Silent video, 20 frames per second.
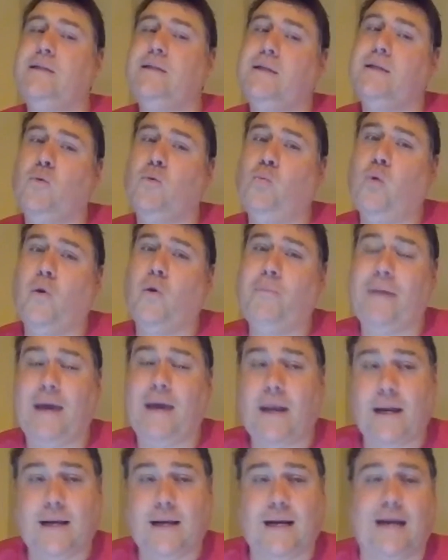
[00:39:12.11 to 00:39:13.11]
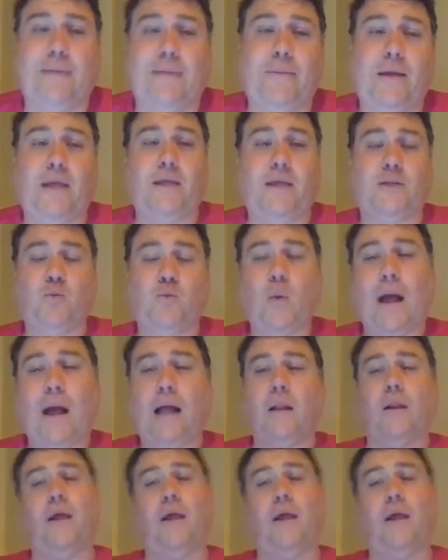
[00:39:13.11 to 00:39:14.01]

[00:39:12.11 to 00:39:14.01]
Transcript: romantic comedy as well,